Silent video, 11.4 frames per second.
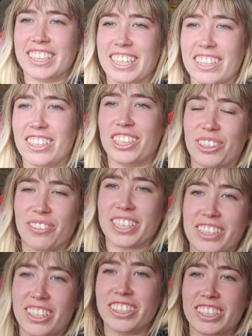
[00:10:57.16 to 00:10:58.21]
Oh my
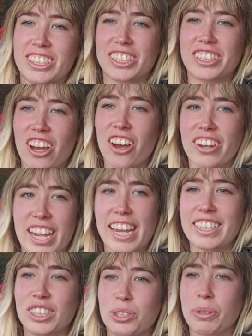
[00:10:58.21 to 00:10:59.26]
god, you just turn it
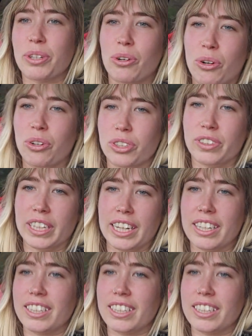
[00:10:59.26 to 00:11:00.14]
into a corner and it